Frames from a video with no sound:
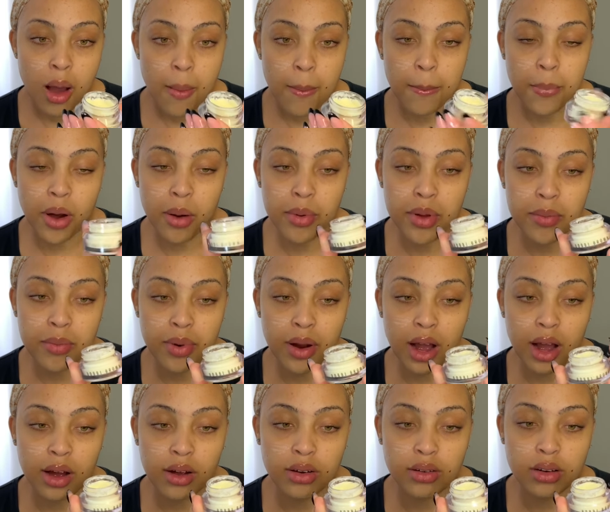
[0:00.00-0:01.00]
bobbi
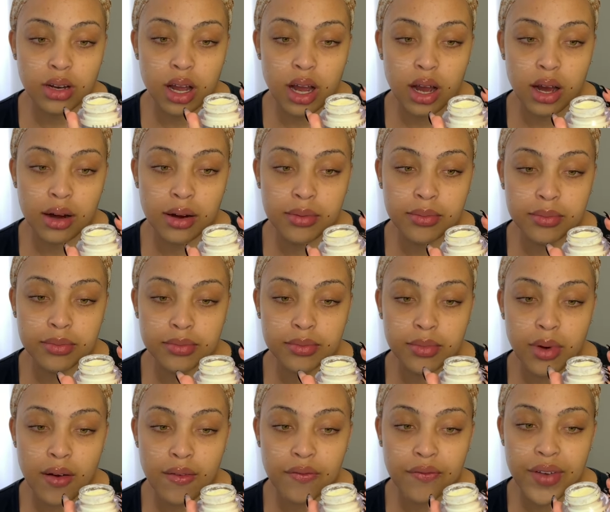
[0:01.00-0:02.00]
brown
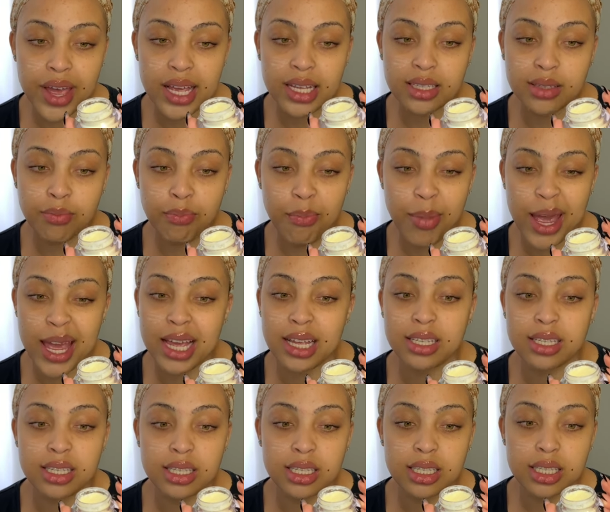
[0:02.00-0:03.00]
um, face
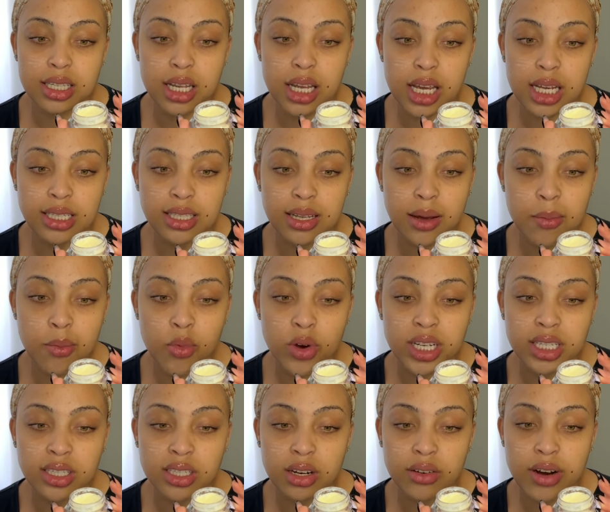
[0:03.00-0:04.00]
base it's a
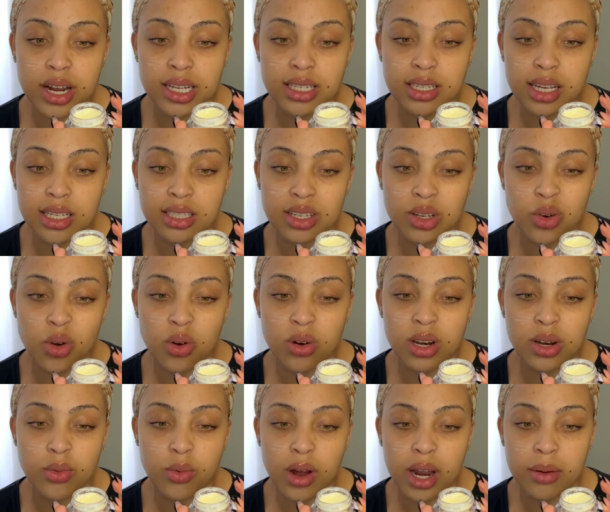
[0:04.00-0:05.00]
moisturizer it's an
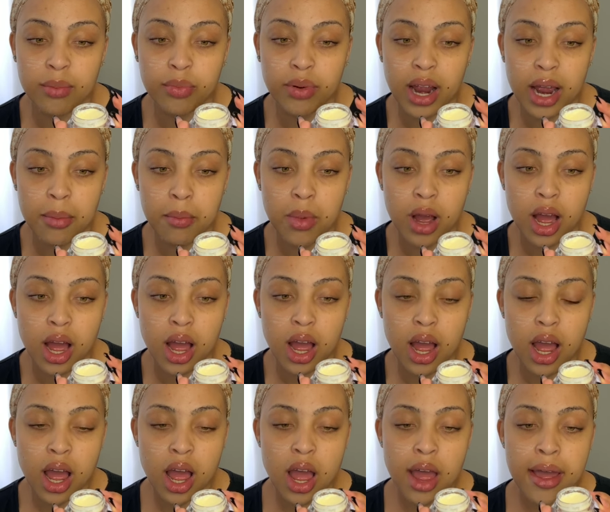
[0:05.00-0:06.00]
all-in-one primer
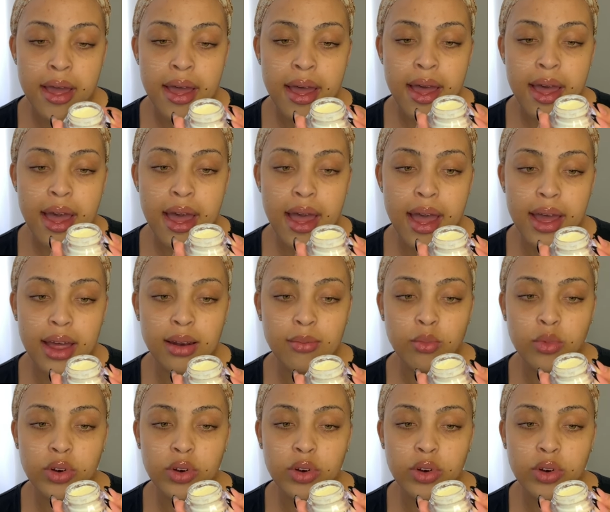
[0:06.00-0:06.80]
and